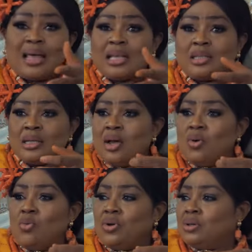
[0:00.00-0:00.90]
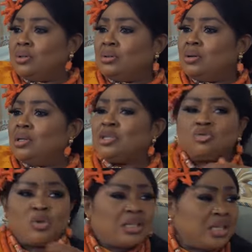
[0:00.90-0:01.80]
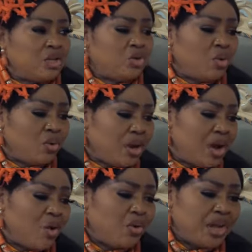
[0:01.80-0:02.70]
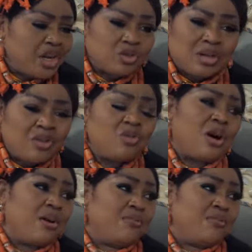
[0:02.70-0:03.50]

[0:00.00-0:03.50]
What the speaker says: That will strengthen your connection and your